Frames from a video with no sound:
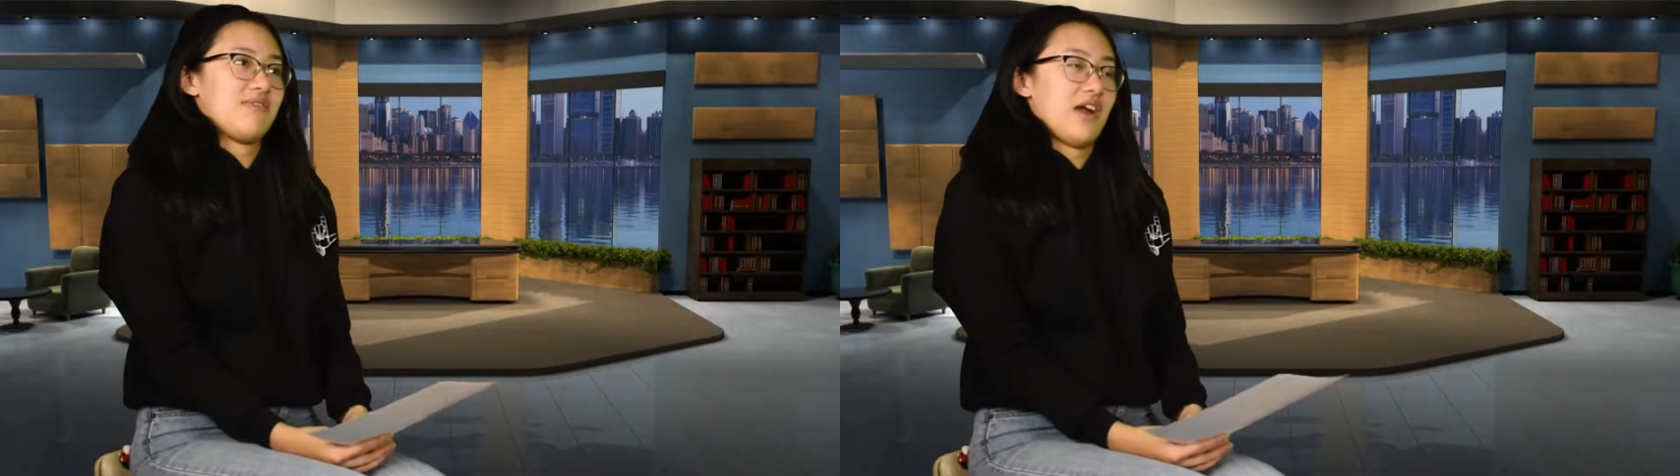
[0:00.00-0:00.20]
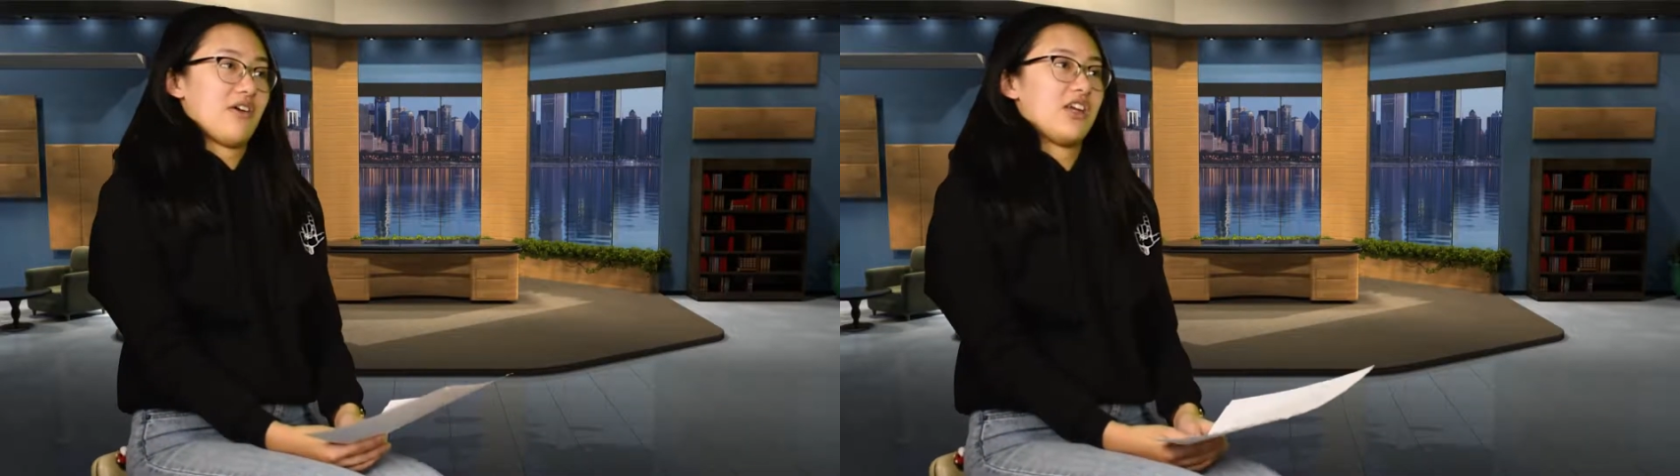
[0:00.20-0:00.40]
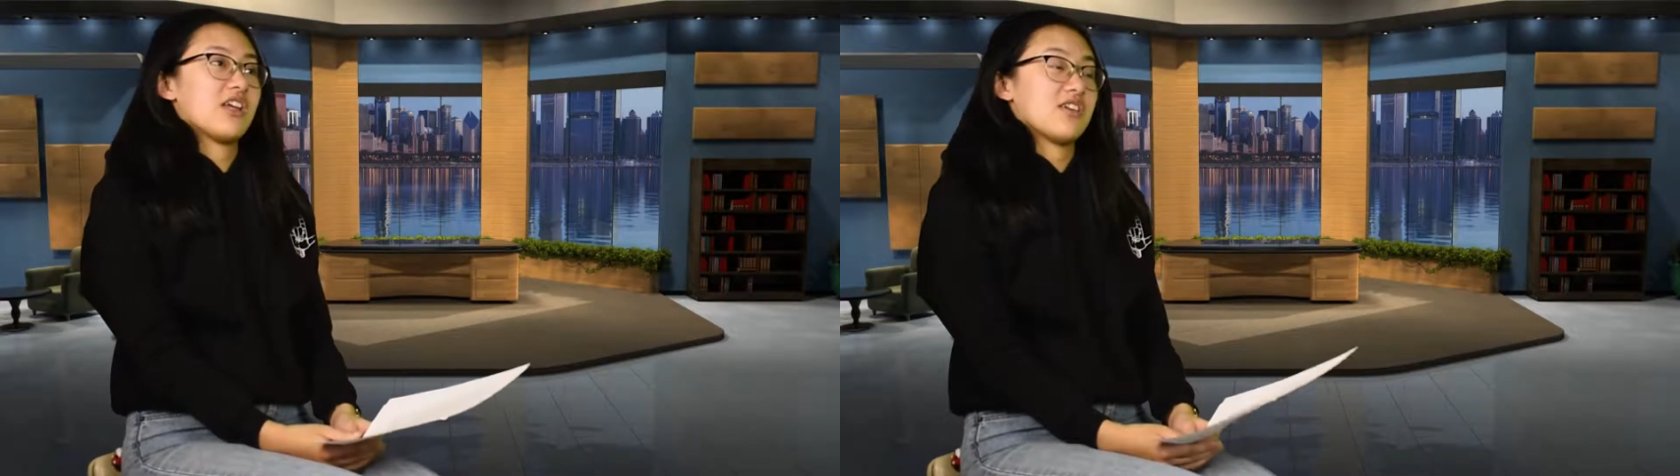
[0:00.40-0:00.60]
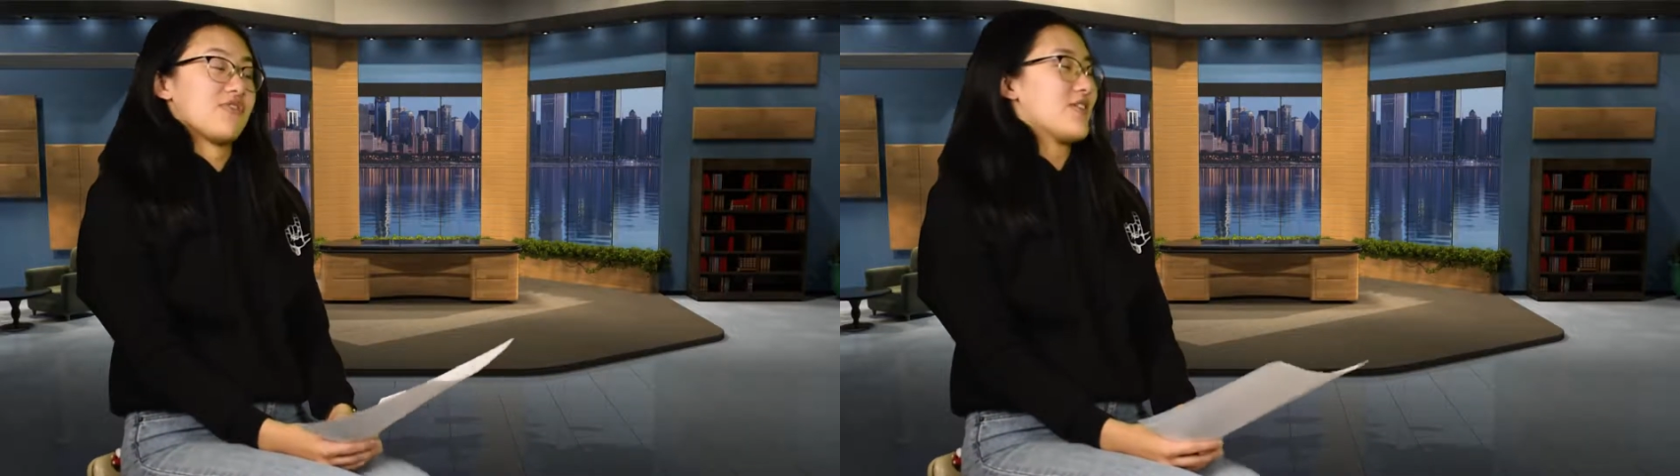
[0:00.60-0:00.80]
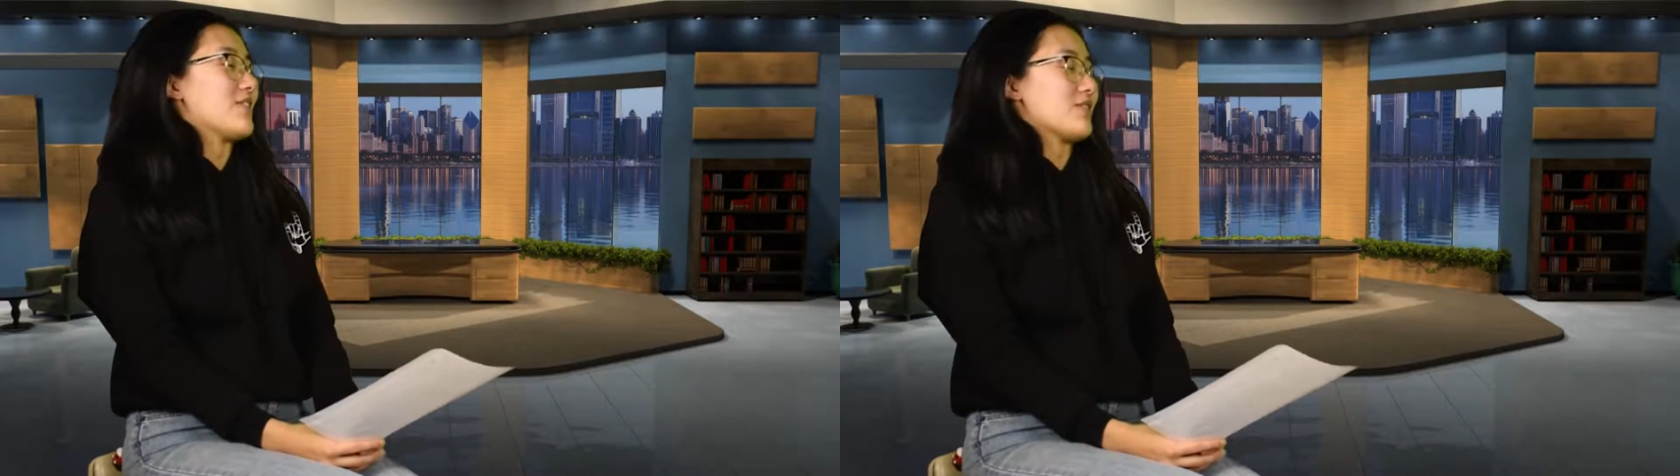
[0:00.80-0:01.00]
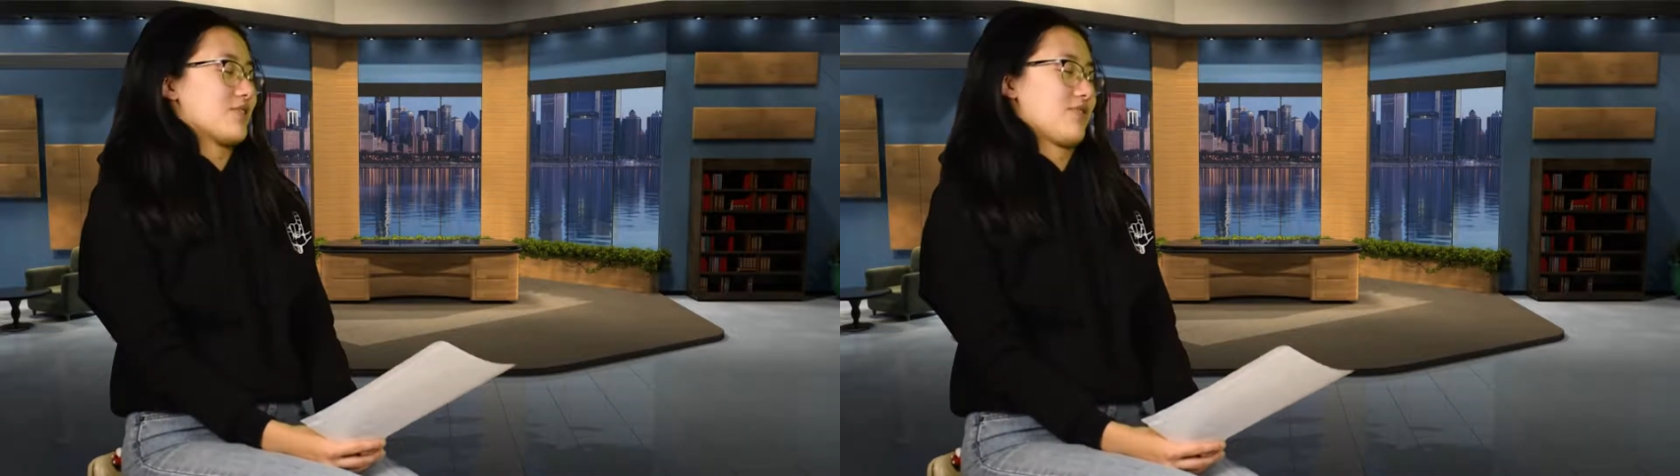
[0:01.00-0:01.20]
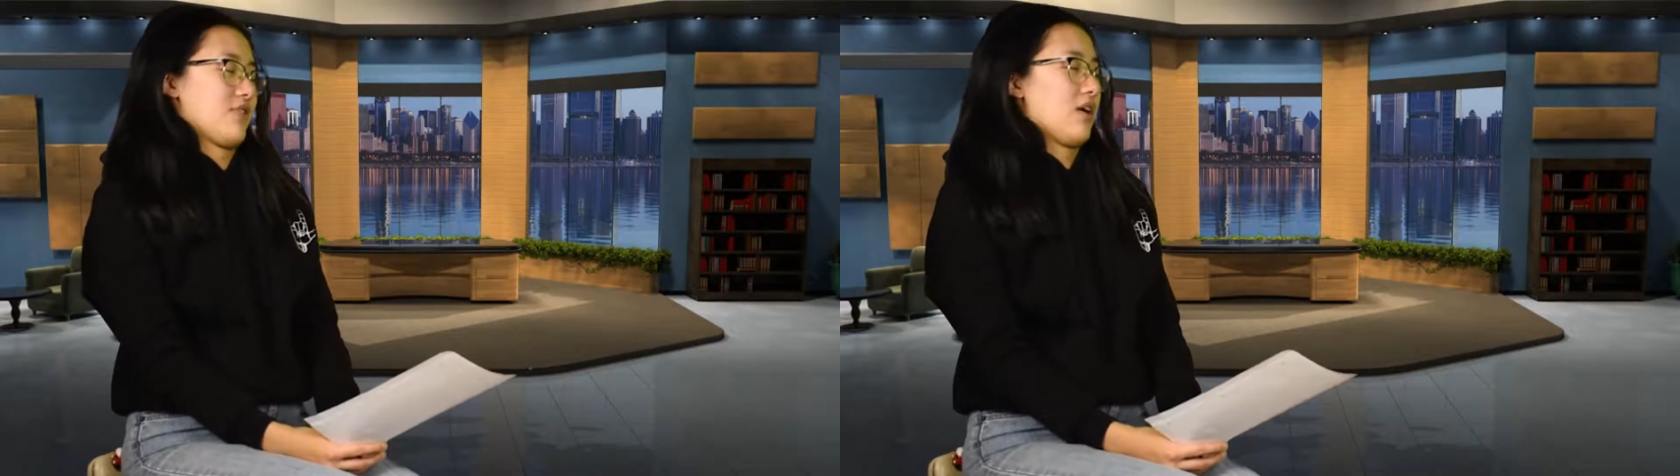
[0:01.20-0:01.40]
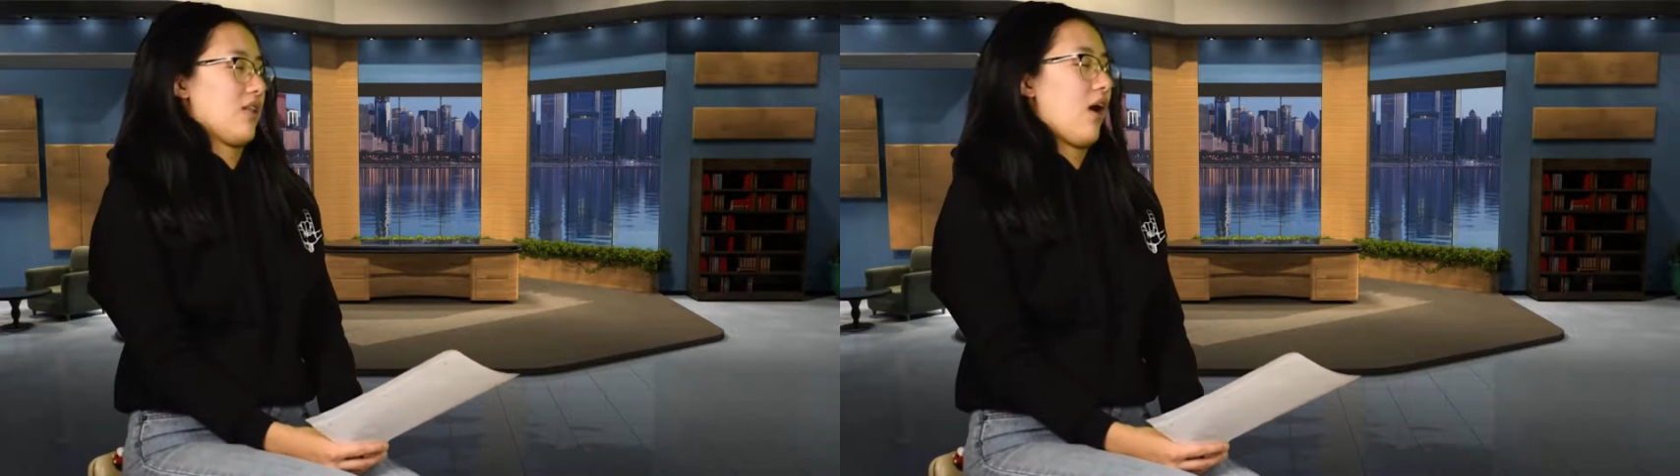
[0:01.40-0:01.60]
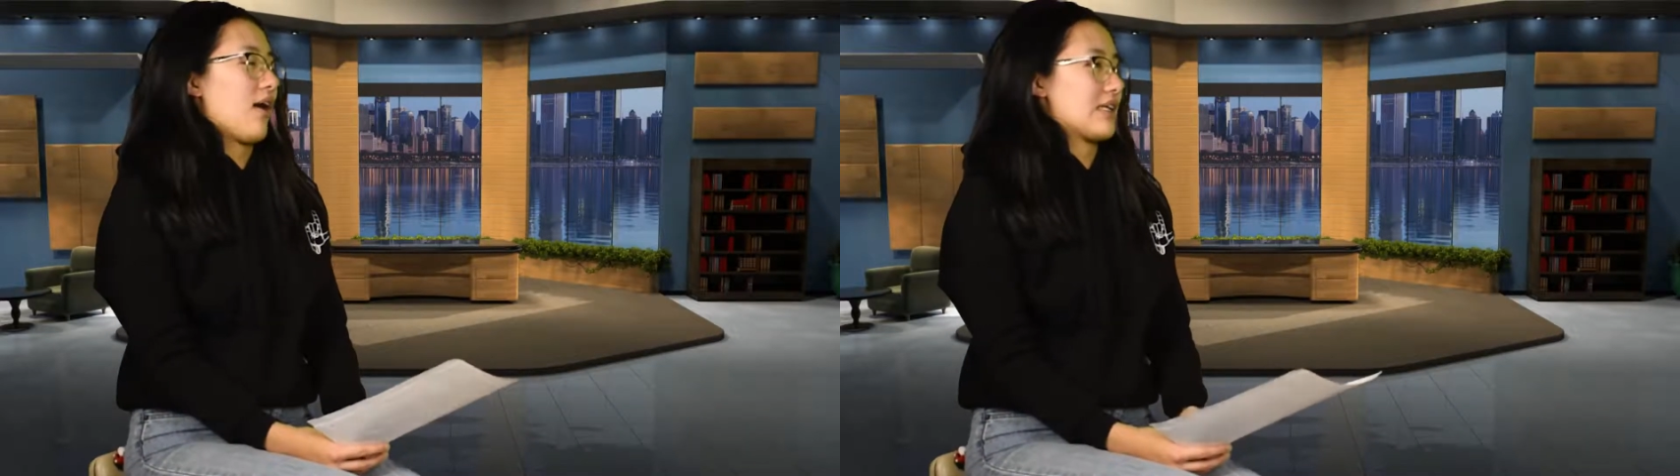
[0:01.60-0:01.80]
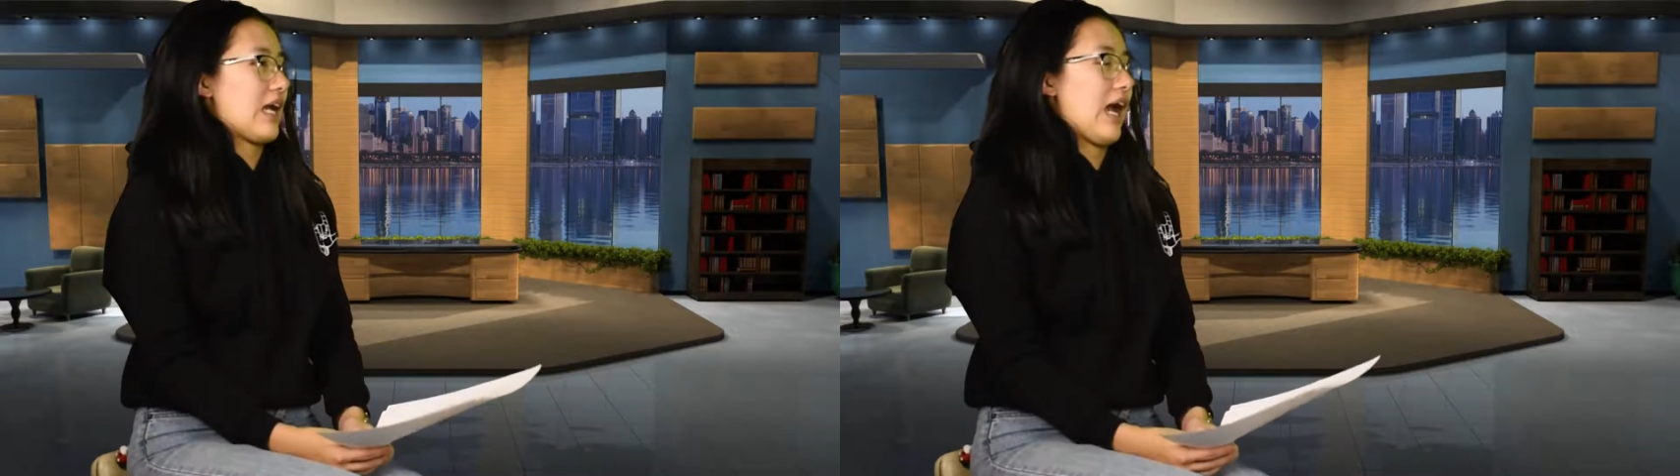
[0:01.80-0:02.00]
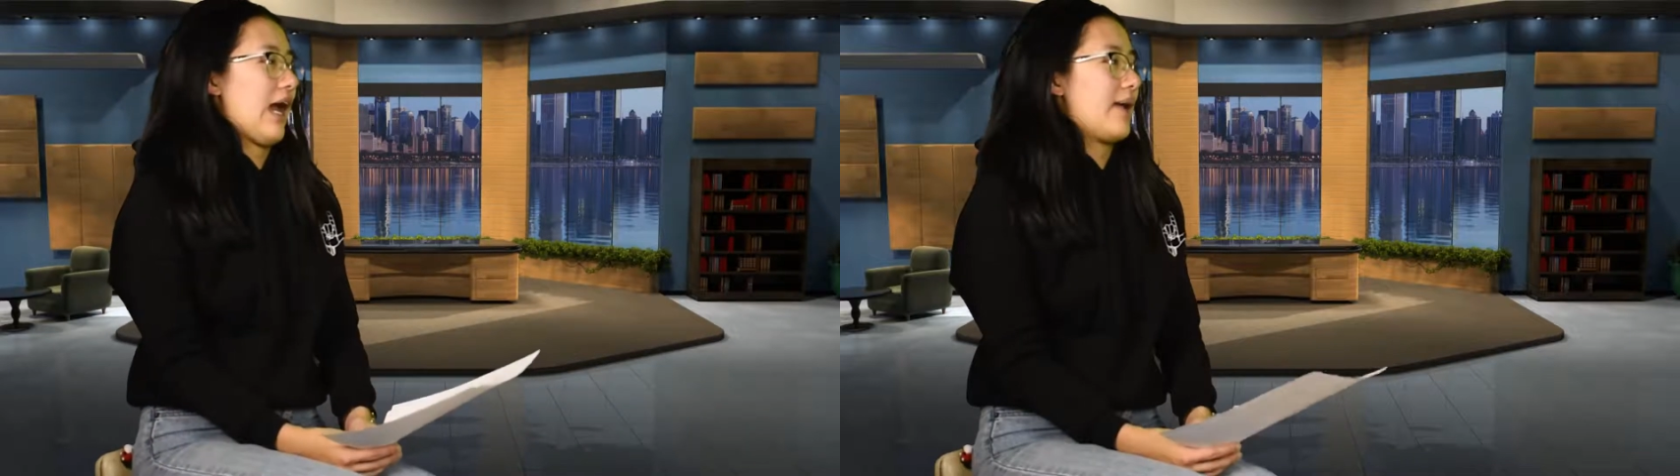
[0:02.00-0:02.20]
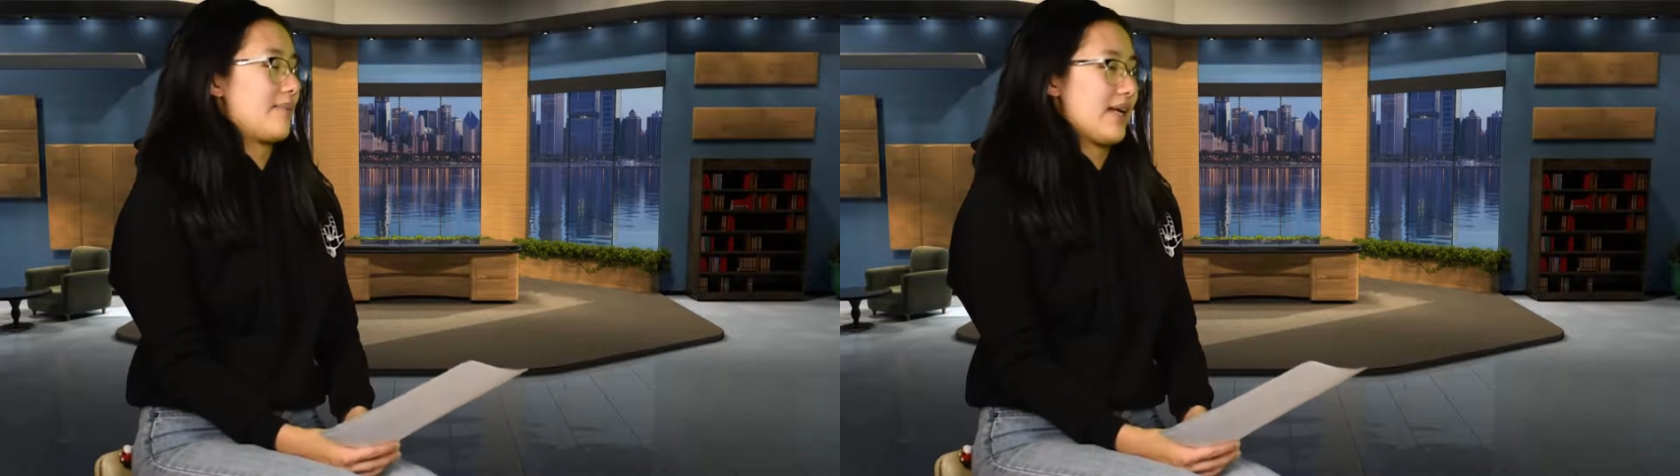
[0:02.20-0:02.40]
very confused for a long time.